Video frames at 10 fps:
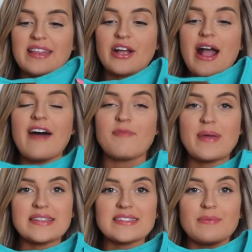there have
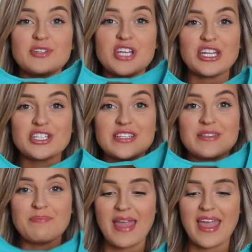been some
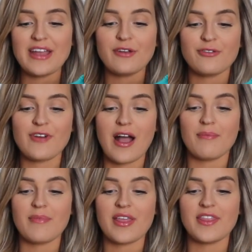changes made
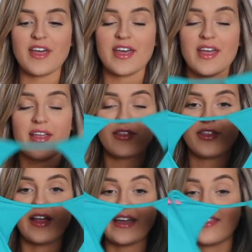from the
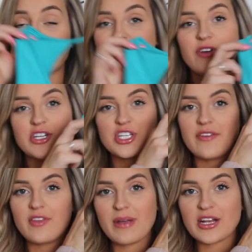like this version
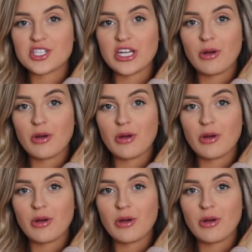of the Maraschino